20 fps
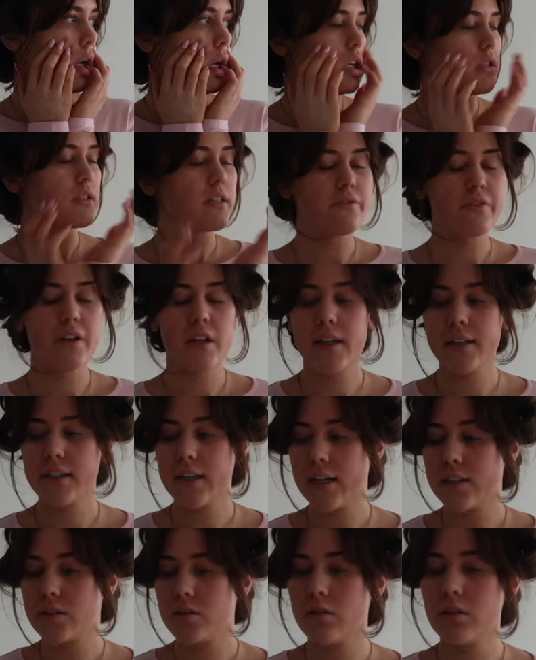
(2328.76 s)
Because I feel like
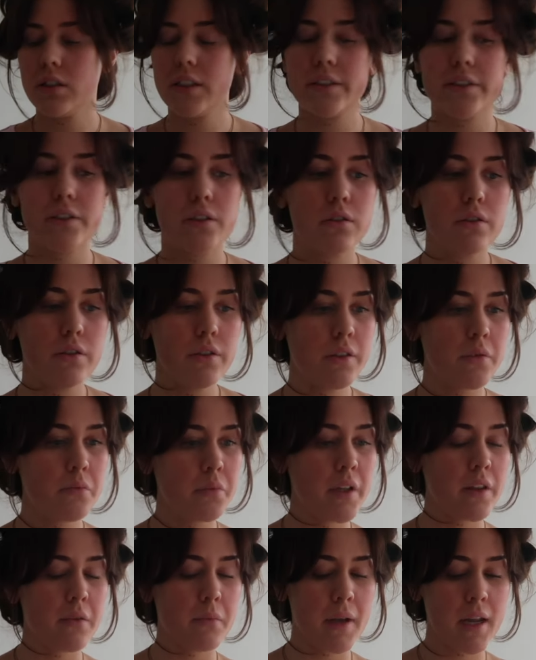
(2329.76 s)
I took it to London
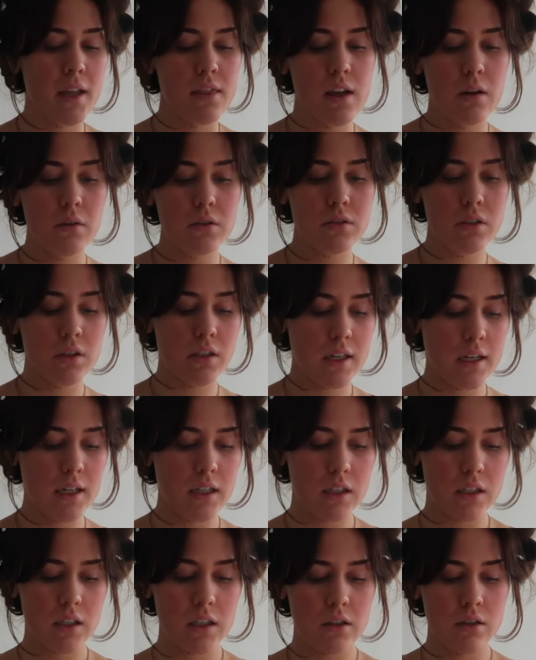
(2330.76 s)
with me, and that was on
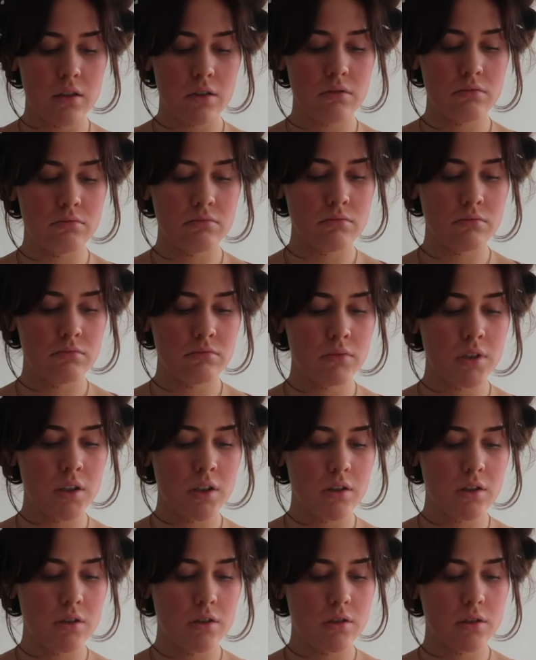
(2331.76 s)
like,
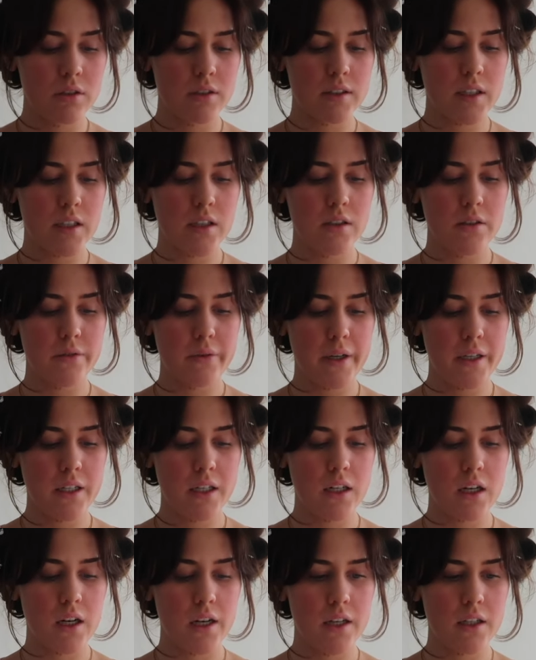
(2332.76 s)
was that the
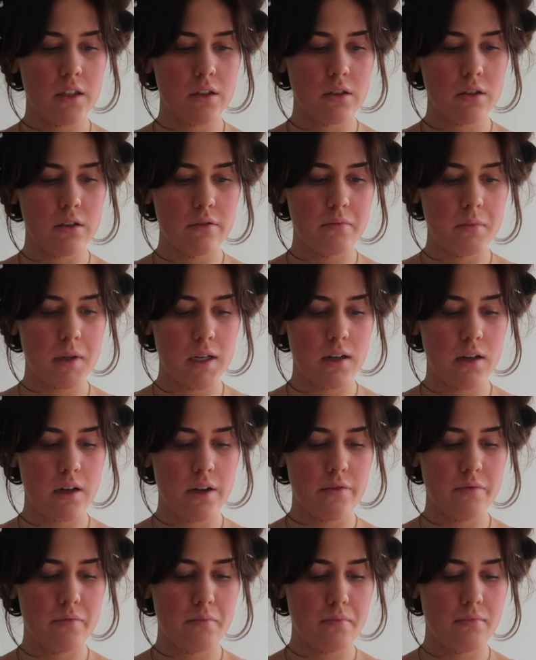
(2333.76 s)
29th
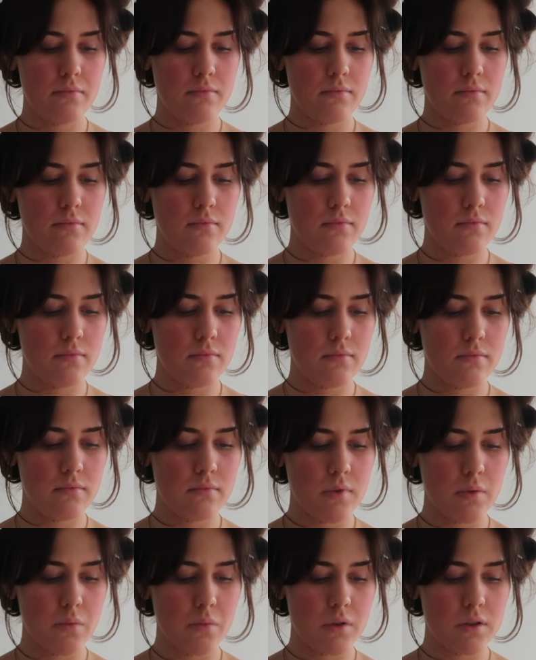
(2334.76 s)
of
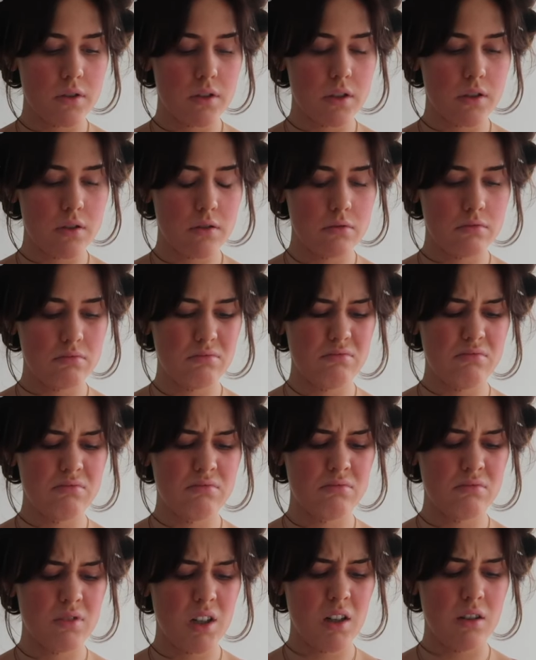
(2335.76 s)
when was it?
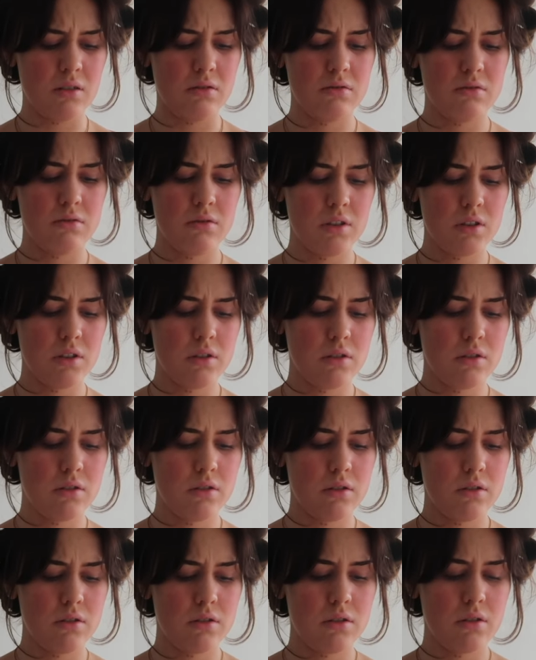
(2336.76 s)
Oh,
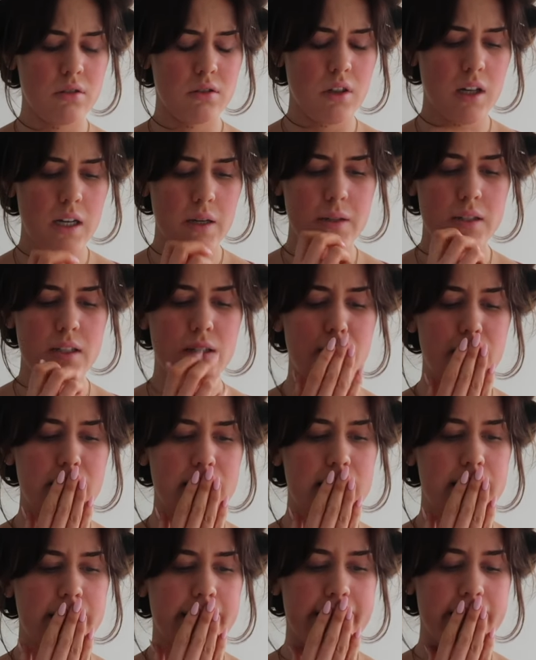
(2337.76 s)
that was the
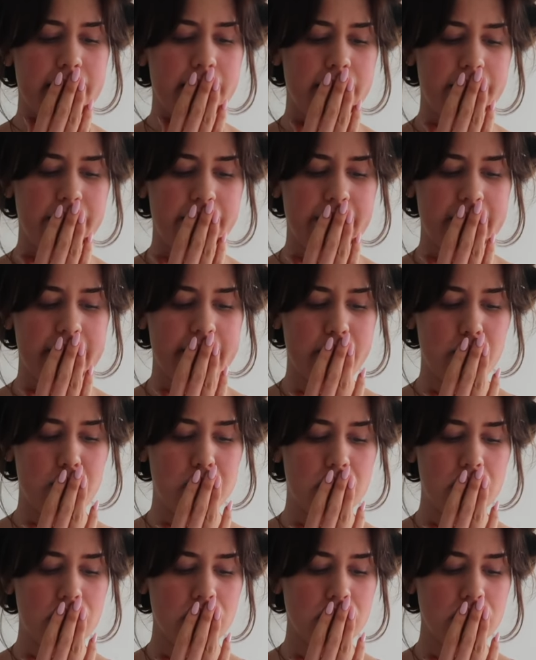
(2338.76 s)
22nd of Feb.